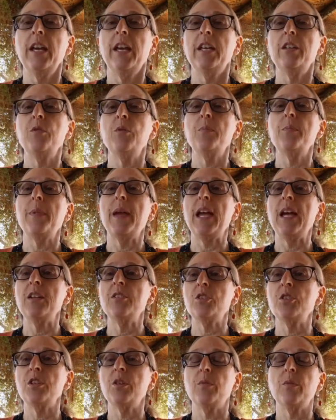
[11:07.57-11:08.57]
and you
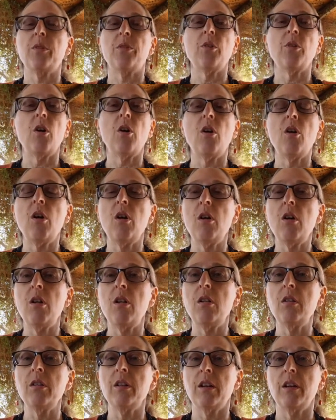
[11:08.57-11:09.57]
imagine it with
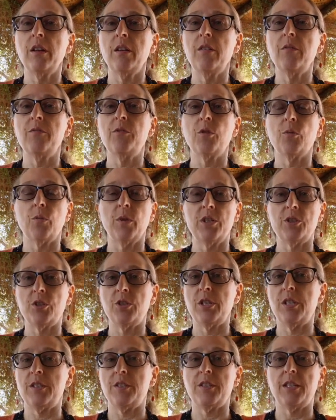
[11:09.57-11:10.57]
all of the
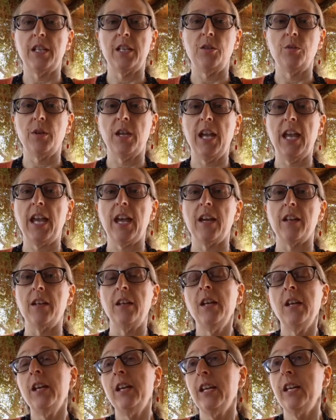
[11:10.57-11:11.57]
richness that you can.
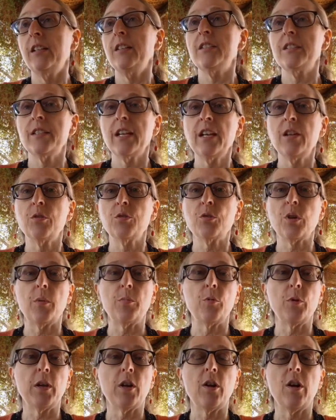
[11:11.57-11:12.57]
In psychodrama,
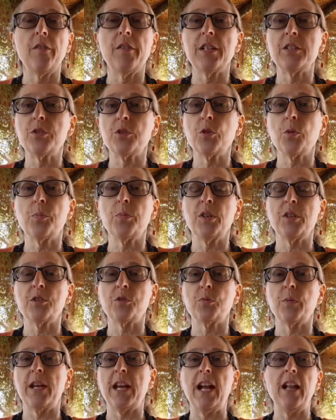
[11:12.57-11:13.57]
we call that
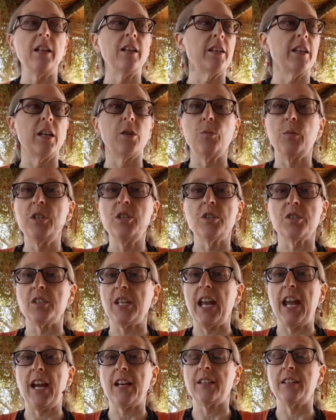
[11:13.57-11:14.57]
surplus reality, and we
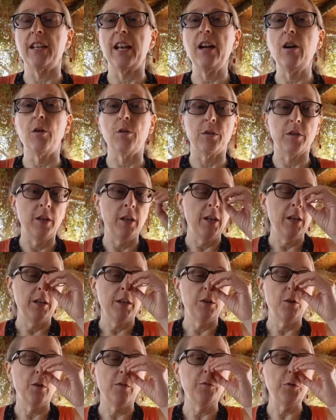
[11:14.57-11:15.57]
just act it out.
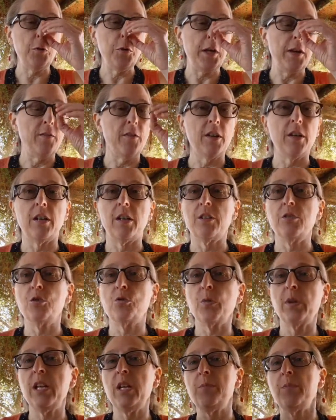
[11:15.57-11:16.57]
If you have a
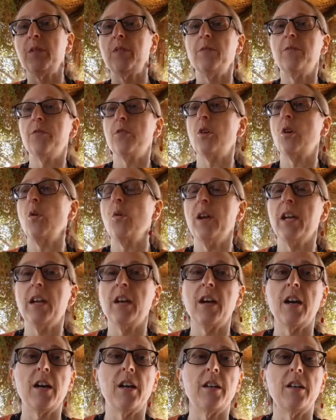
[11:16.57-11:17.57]
dream of going
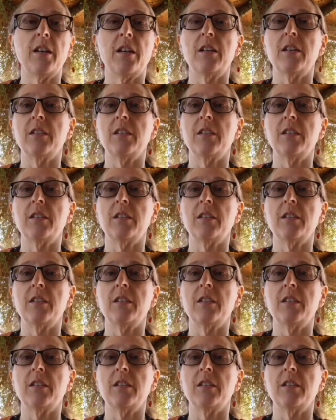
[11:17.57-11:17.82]
on